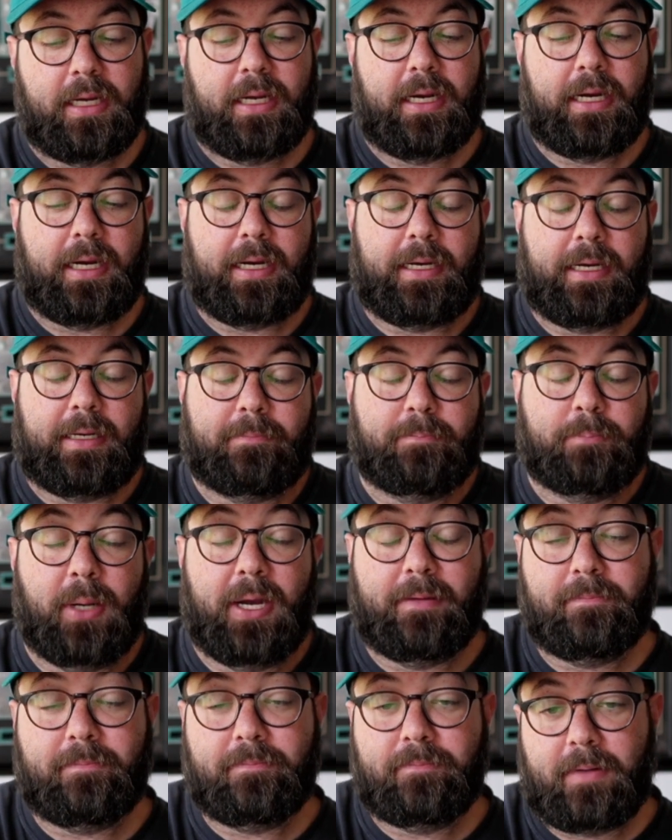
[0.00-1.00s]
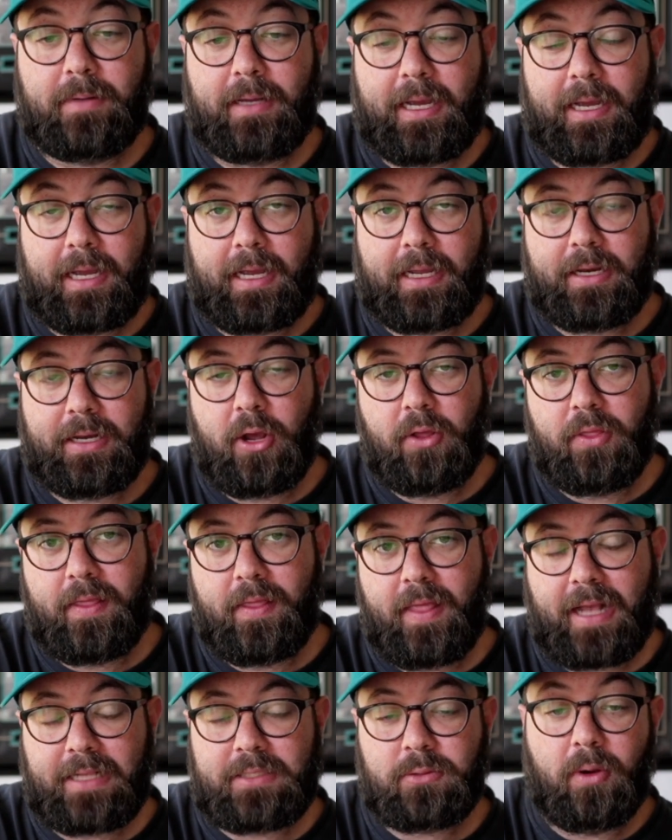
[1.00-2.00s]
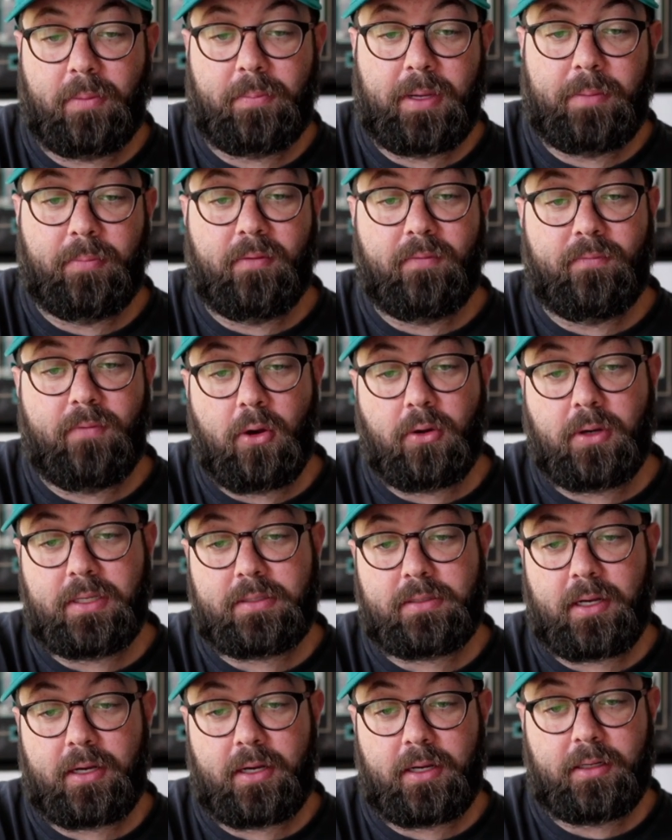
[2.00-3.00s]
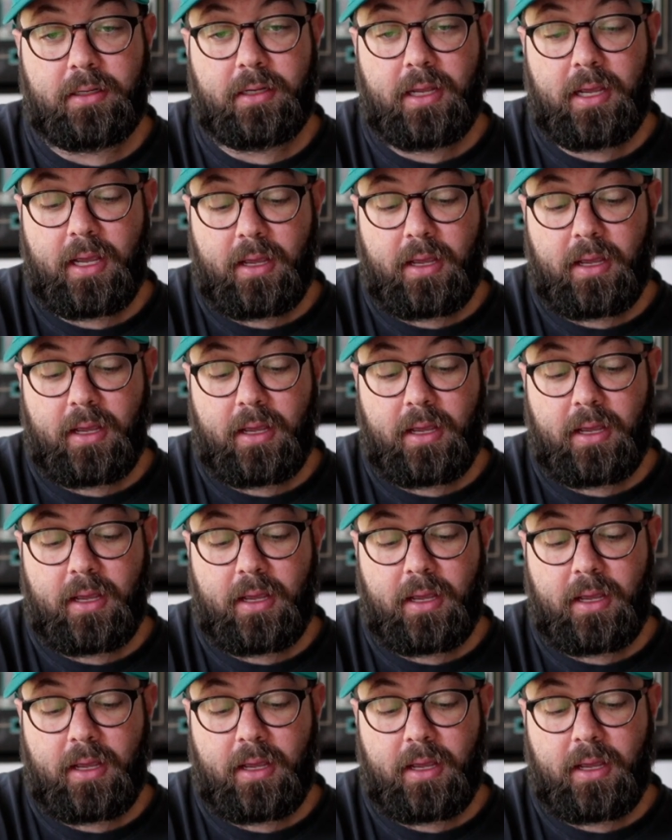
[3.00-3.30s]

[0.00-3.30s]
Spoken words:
But I know that that's what people focus on.